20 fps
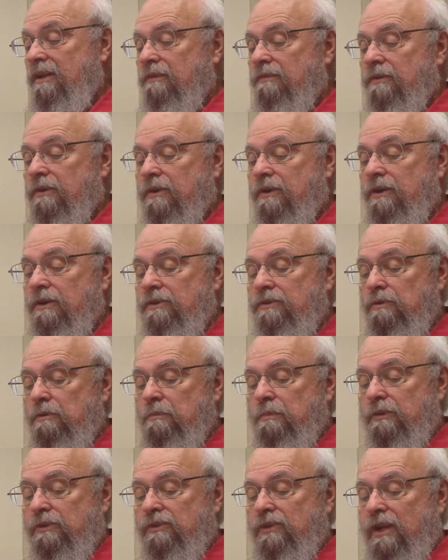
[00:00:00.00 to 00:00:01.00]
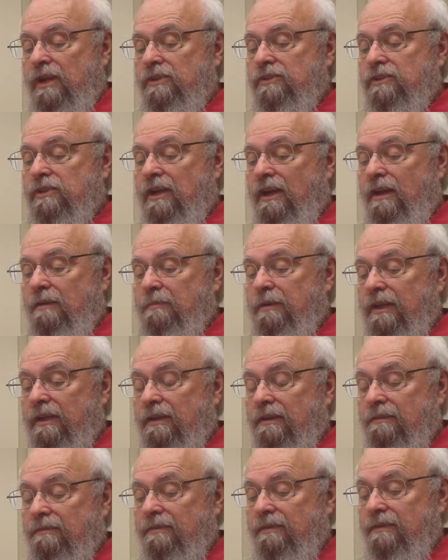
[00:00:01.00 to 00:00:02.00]
if you're going to do precise timing,
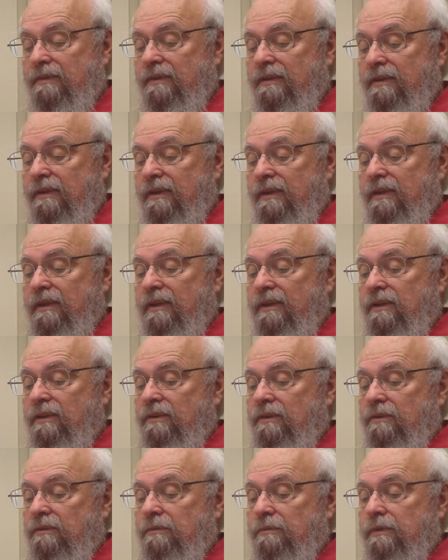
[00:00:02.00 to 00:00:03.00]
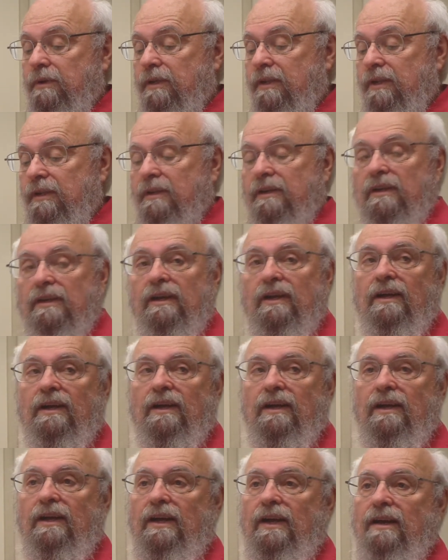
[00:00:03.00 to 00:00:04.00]
you really
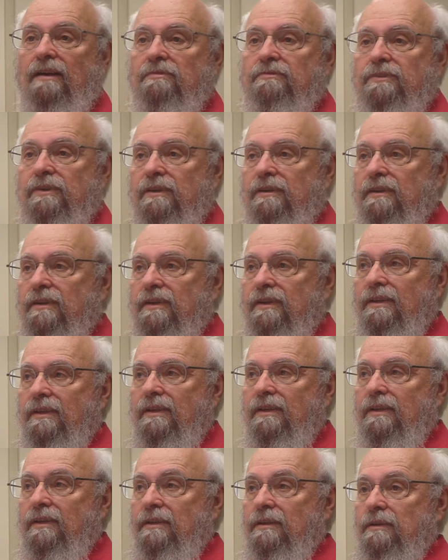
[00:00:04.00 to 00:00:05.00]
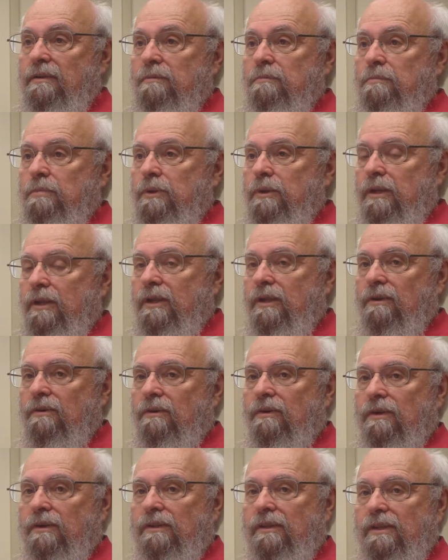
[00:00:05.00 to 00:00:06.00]
have to put in
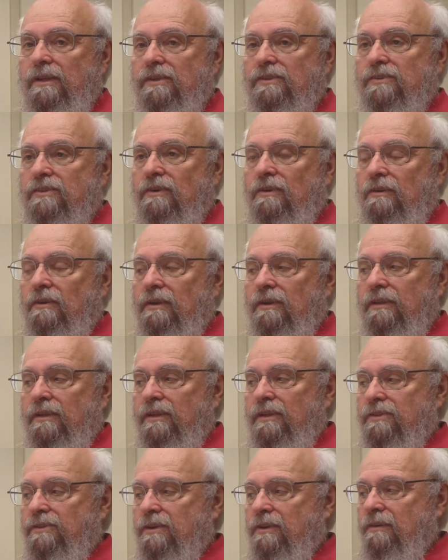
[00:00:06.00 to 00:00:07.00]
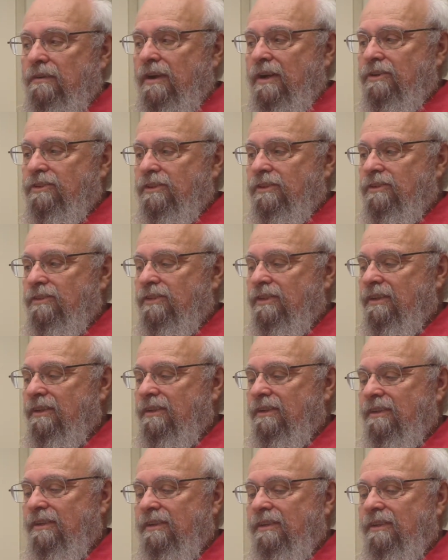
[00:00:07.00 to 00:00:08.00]
all of these corrections. And
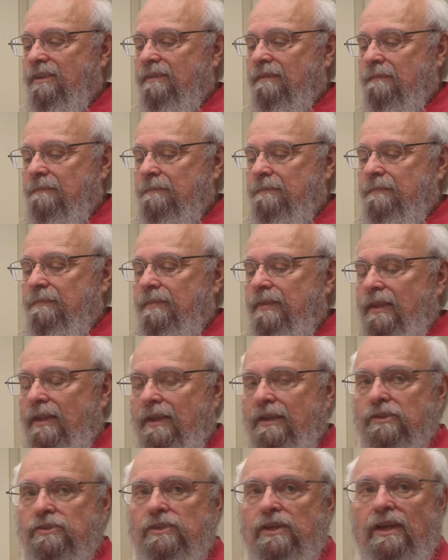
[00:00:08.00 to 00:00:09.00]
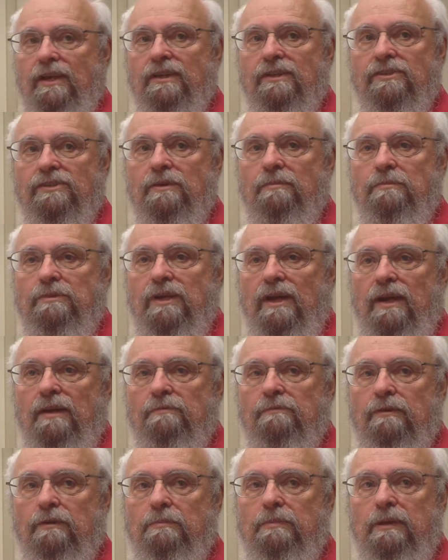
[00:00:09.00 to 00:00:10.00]
it's taken some
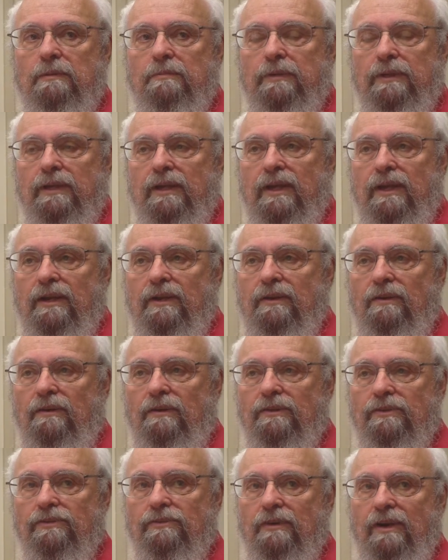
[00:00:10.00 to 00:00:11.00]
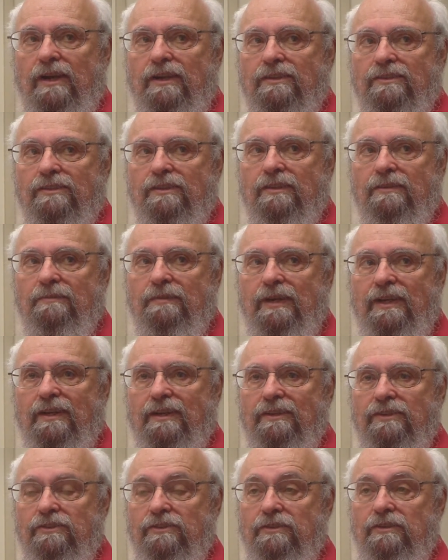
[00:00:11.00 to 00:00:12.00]
time for people to get it all straight so that we
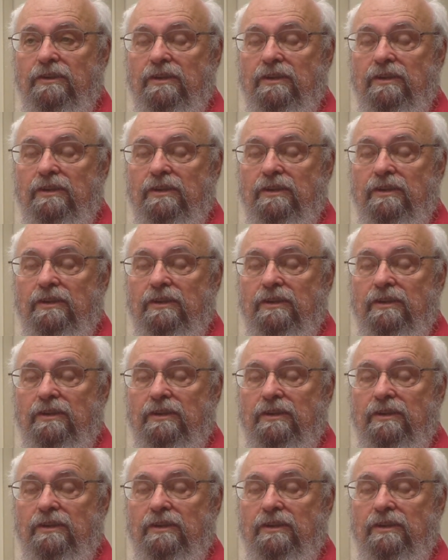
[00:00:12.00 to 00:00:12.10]
can.